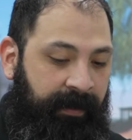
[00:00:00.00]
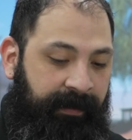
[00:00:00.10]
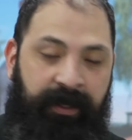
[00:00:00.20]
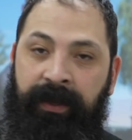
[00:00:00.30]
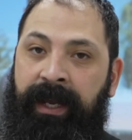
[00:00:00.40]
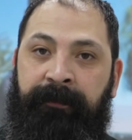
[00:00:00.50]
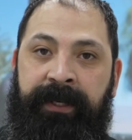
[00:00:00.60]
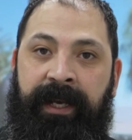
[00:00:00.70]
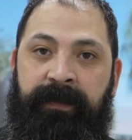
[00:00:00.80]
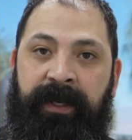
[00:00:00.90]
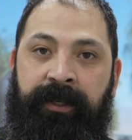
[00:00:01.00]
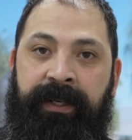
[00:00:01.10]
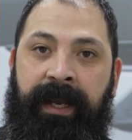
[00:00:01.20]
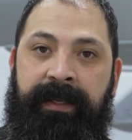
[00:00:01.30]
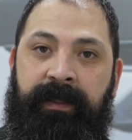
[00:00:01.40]
That's all I got for you guys. Make sure you
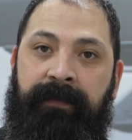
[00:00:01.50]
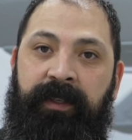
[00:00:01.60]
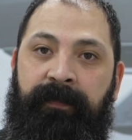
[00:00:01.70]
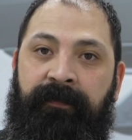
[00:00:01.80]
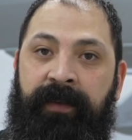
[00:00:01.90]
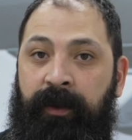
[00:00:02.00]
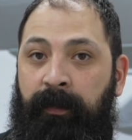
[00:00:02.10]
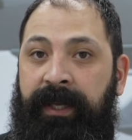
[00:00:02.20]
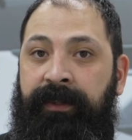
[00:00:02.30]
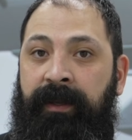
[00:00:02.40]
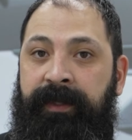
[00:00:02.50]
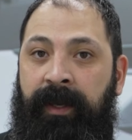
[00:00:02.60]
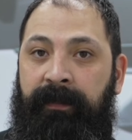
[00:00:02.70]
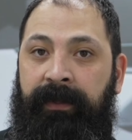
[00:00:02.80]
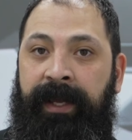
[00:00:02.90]
guys give this video a big thumbs
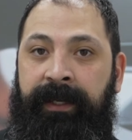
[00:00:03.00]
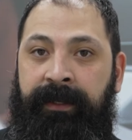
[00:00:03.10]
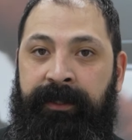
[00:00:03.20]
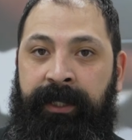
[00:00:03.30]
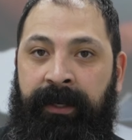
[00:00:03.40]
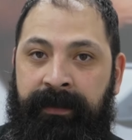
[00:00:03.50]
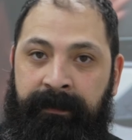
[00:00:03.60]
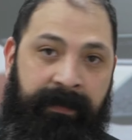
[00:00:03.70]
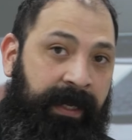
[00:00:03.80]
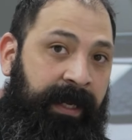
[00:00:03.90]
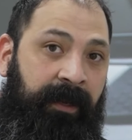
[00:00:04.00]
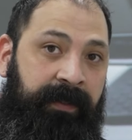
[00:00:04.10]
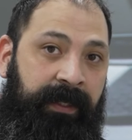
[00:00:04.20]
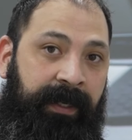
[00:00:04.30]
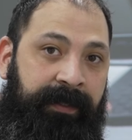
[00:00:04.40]
up, like it, share it, and I'll
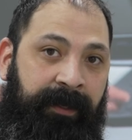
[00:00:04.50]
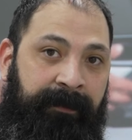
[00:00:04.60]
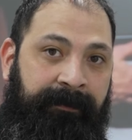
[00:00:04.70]
see you next time.